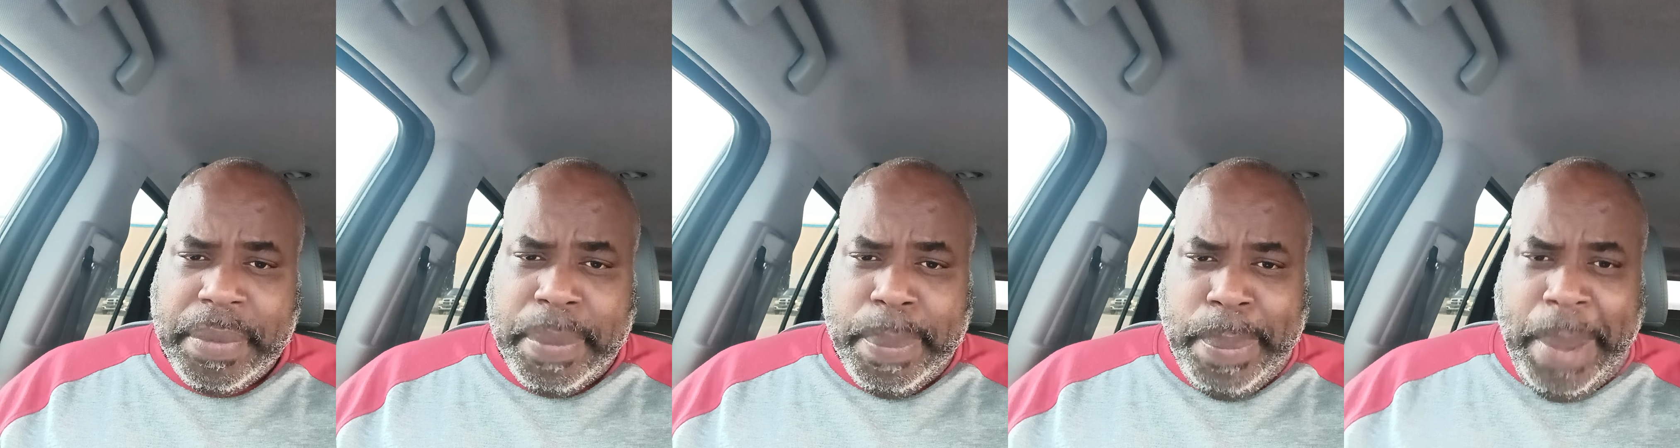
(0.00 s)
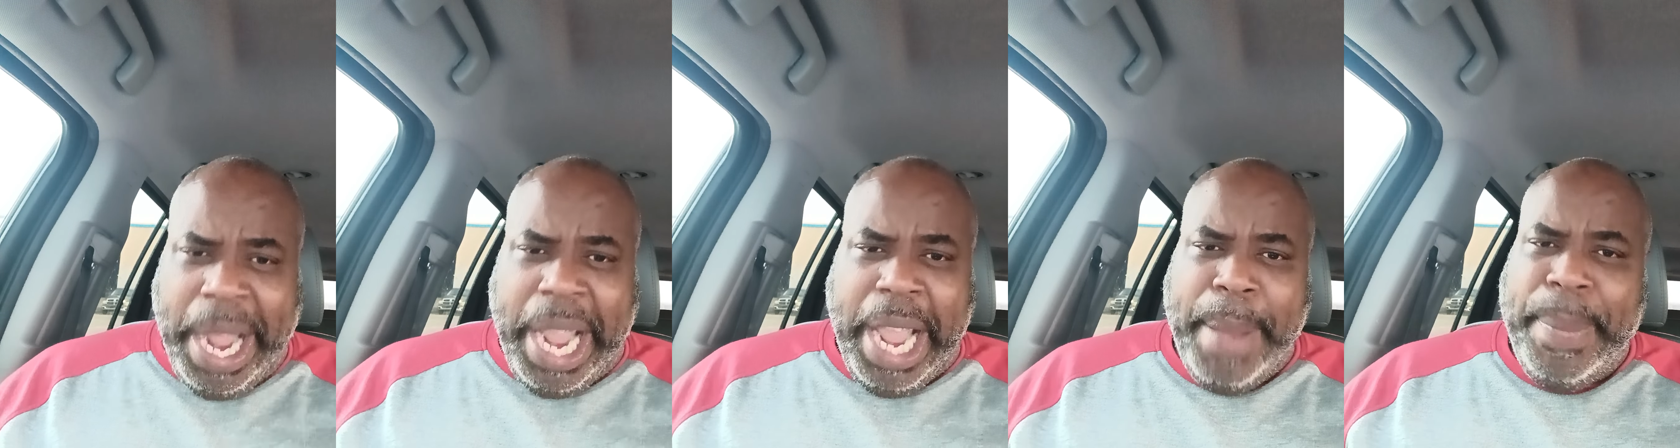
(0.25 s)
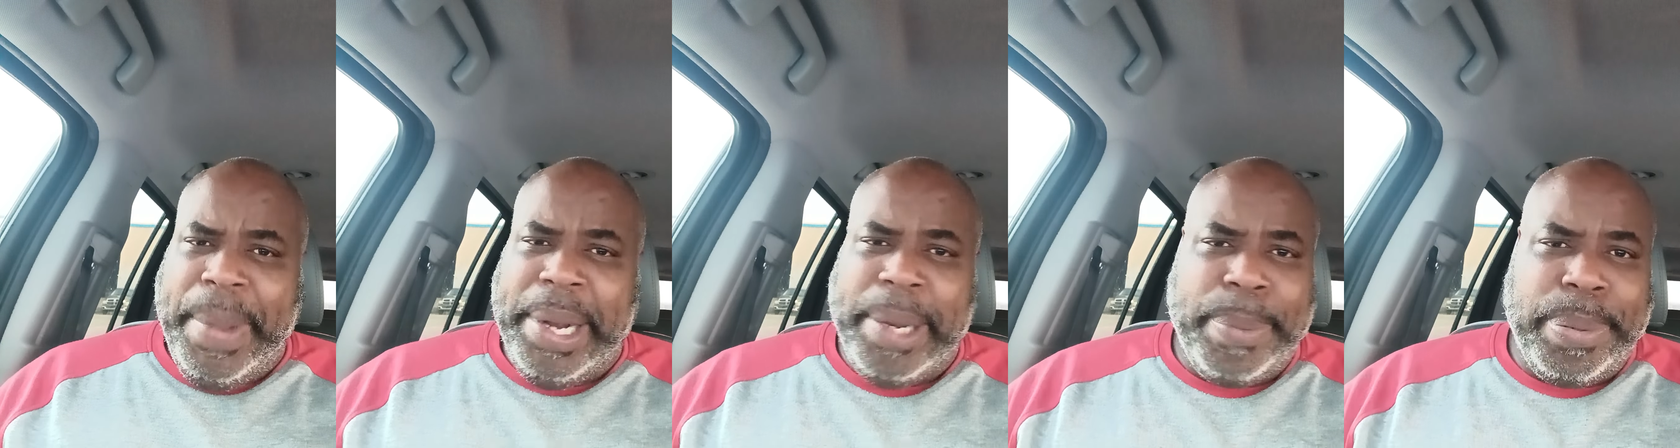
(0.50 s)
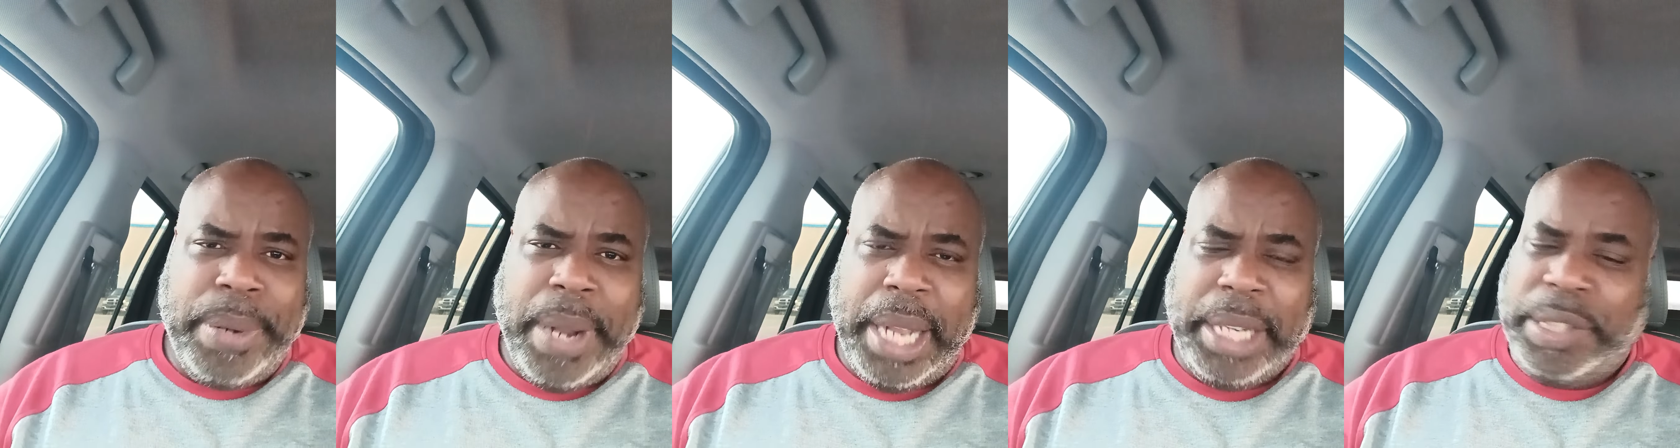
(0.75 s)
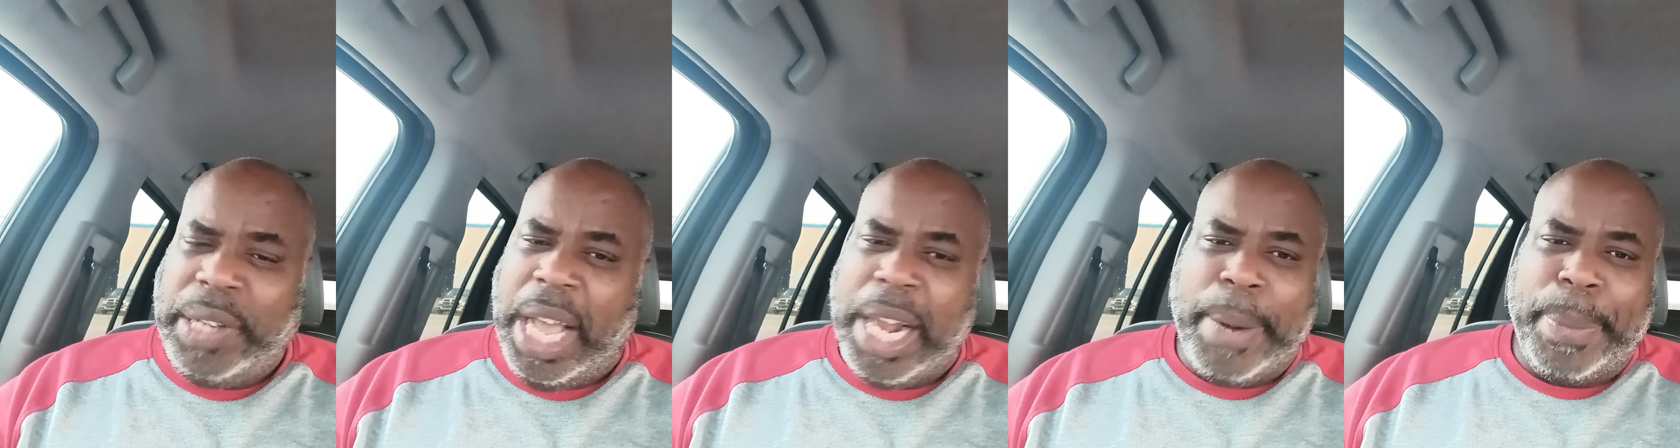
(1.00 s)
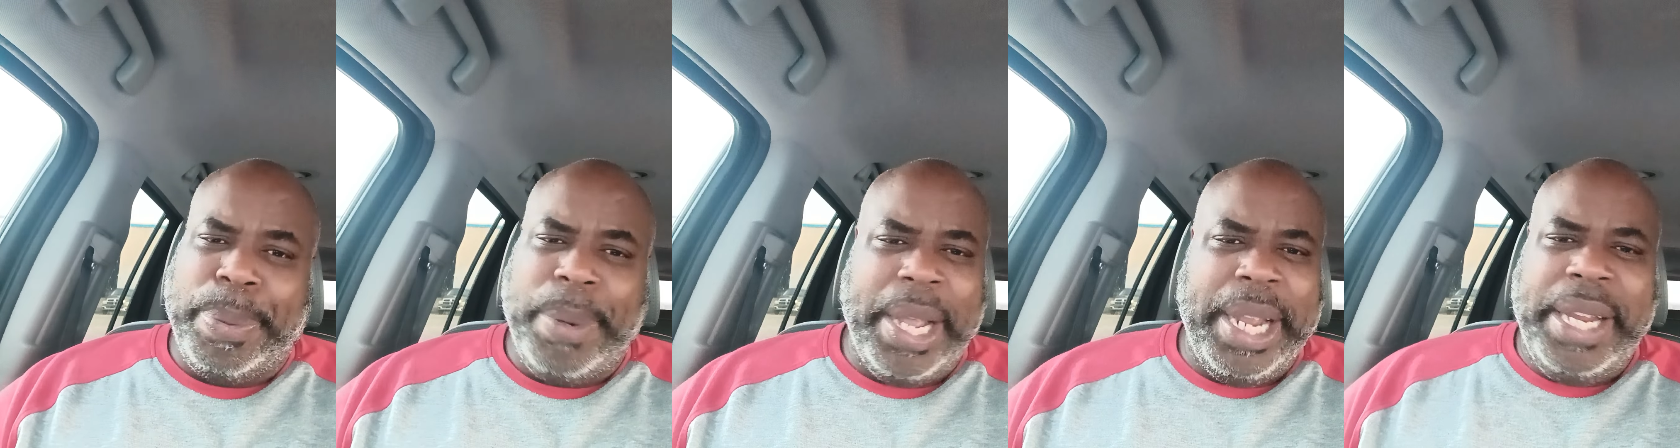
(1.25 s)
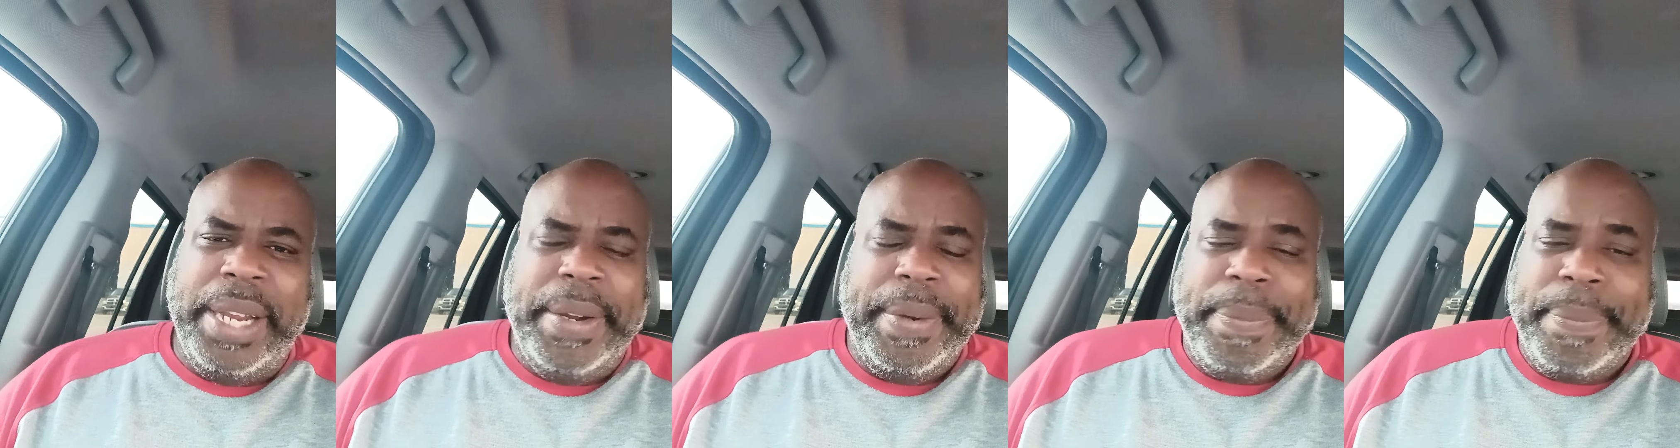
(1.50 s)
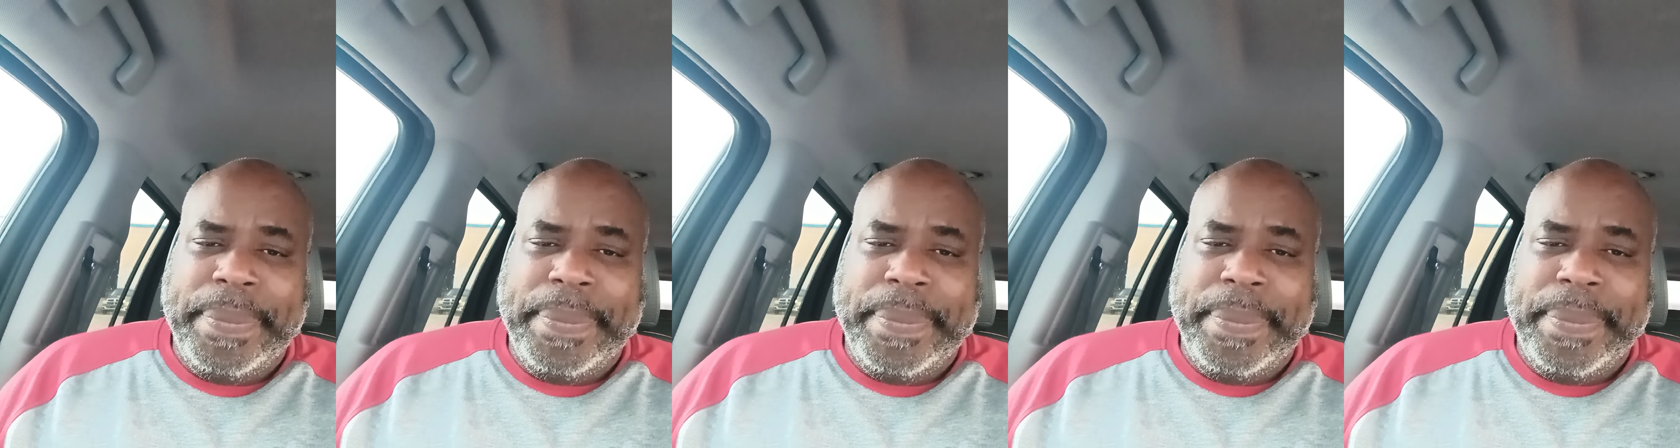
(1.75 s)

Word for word: Man been try, trying to play